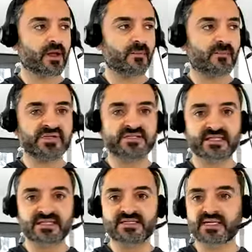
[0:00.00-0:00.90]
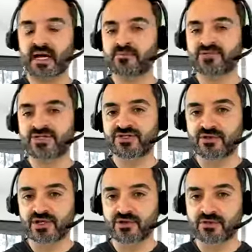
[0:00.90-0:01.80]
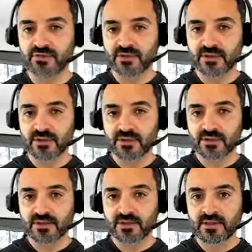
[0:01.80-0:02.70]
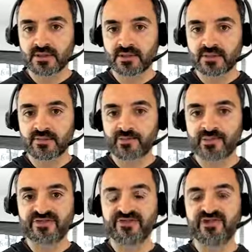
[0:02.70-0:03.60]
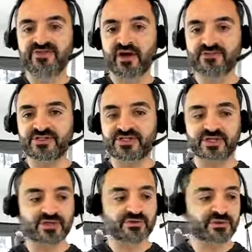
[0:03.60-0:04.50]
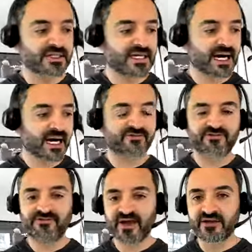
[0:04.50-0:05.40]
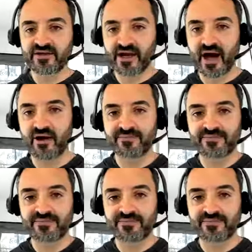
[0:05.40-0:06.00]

business comes to you. Business comes to you. I figured it out.